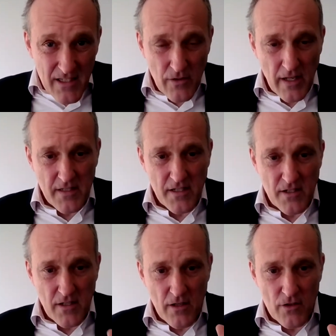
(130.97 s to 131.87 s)
so that's
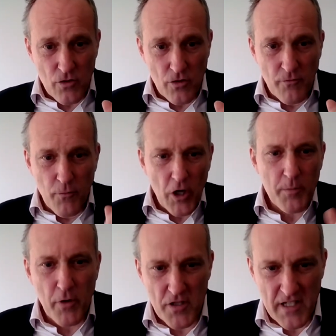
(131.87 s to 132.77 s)
a sort of word
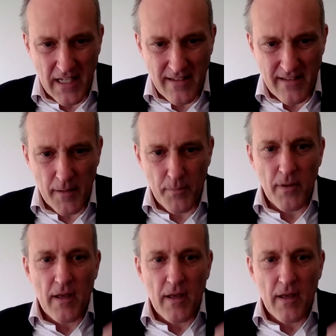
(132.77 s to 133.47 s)
processing tip.